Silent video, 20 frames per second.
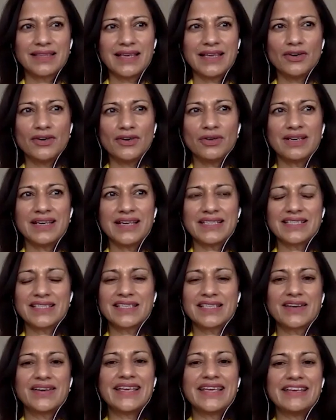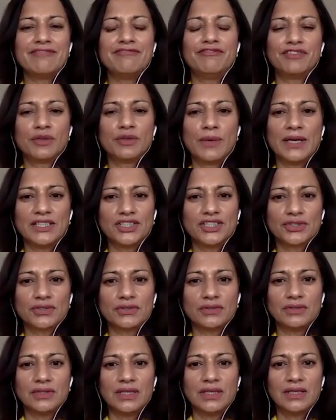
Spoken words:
They're not necessarily influential.